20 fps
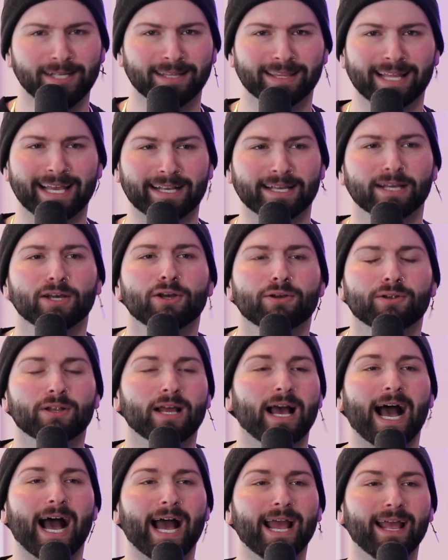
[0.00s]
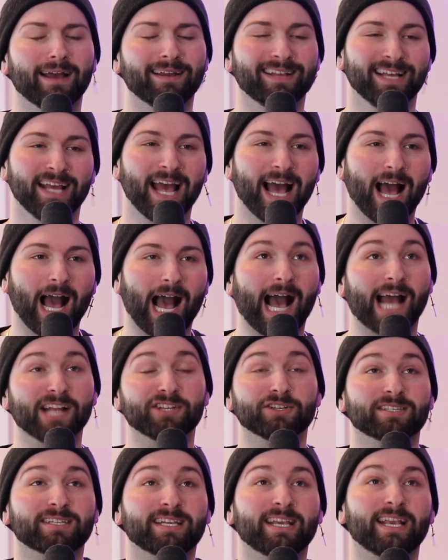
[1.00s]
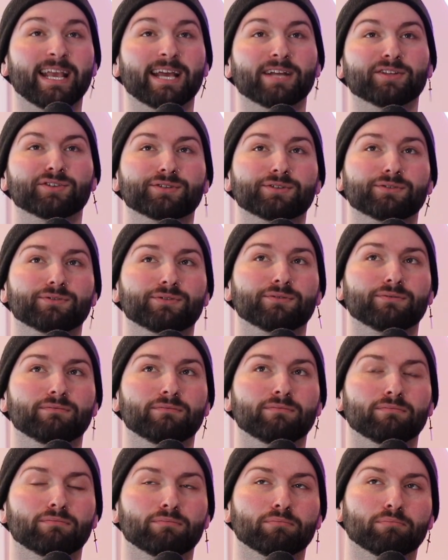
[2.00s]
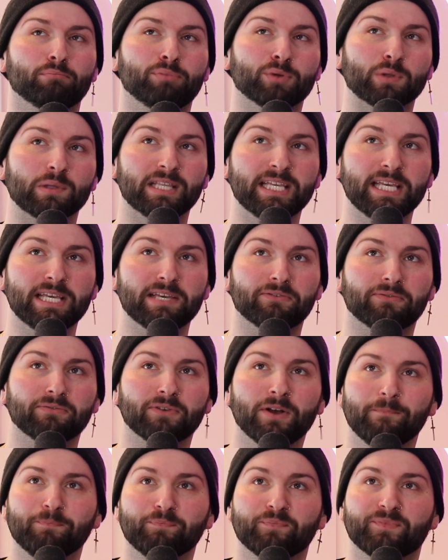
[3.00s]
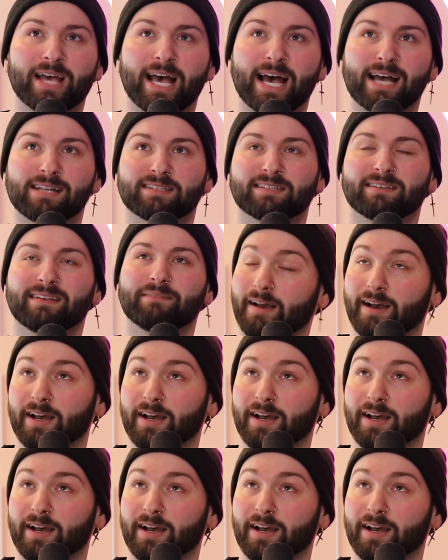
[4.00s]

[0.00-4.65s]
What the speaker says: Like, I just can't believe that,